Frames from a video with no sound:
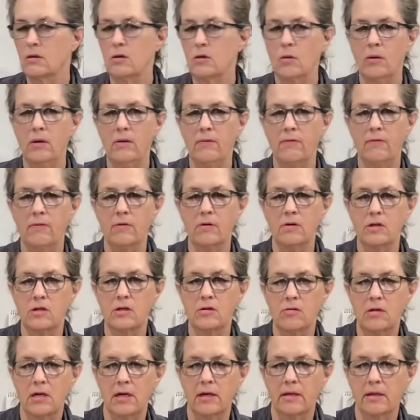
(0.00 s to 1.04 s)
21st
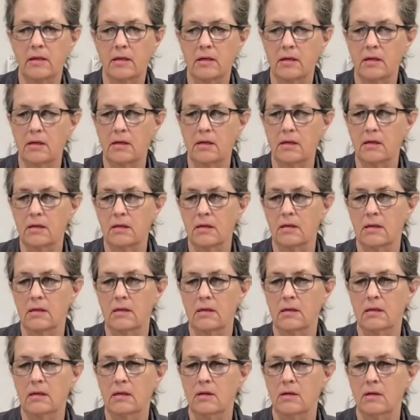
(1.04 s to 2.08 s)
Street, I think,
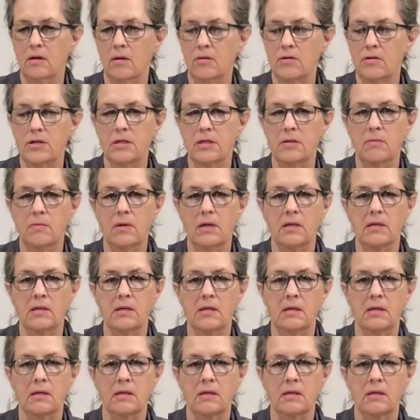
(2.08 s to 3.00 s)
in Costa Mesa.